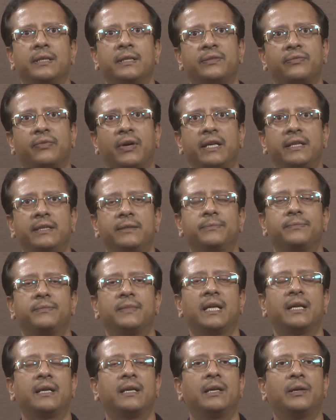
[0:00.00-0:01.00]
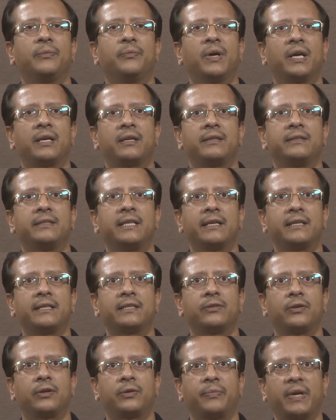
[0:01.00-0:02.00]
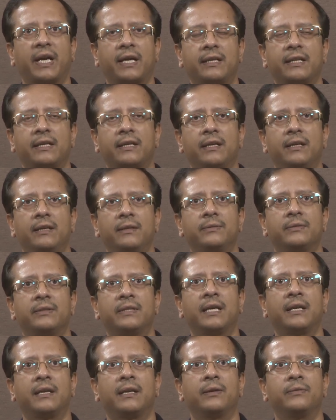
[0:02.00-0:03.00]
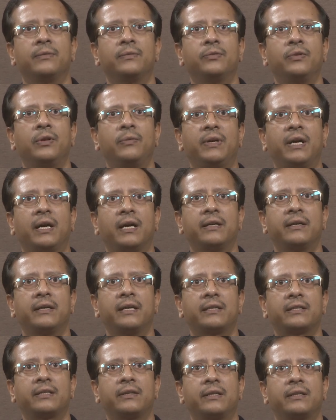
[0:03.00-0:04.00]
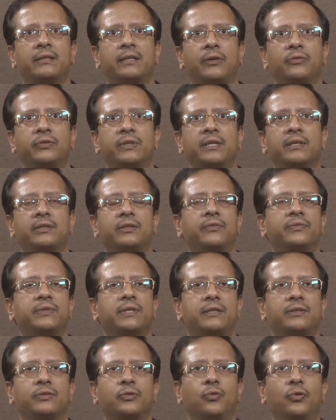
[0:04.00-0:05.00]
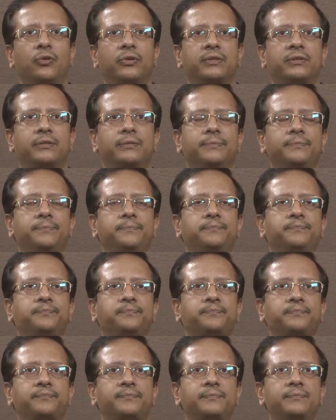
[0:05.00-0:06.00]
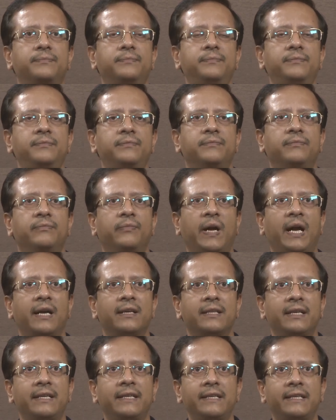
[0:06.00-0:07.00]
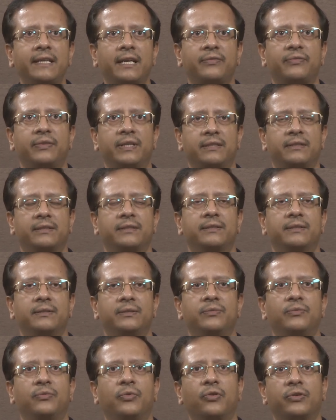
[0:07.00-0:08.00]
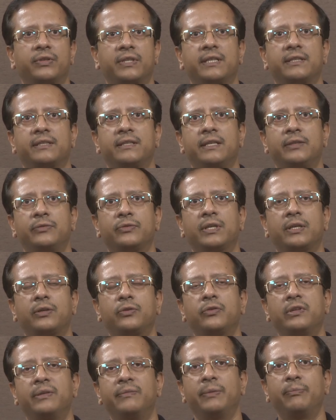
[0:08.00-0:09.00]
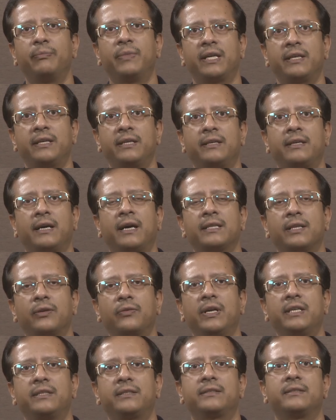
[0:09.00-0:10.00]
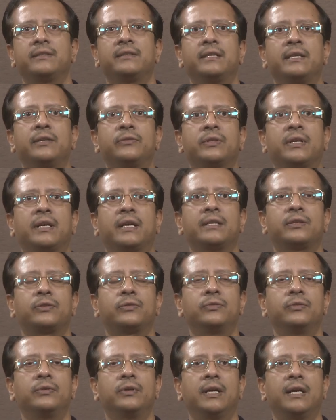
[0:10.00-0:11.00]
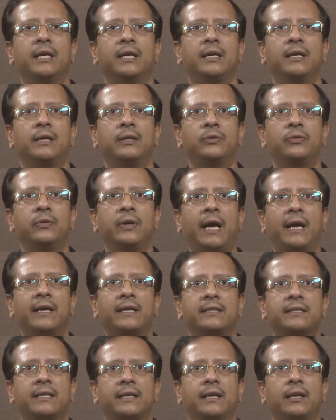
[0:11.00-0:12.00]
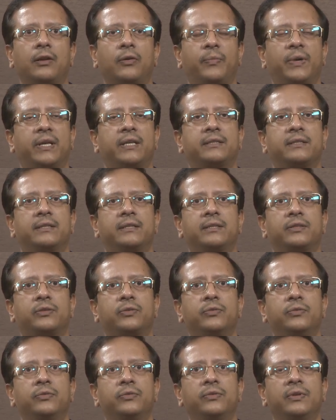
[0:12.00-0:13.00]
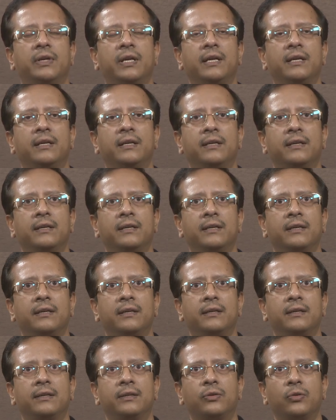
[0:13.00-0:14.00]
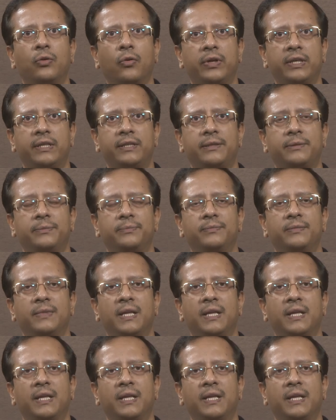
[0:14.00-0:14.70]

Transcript: is fine, but that is not practical. There will be hundreds and thousands of such codes, and the interface forces the user to remember it, otherwise the user has to do additional operations to know it.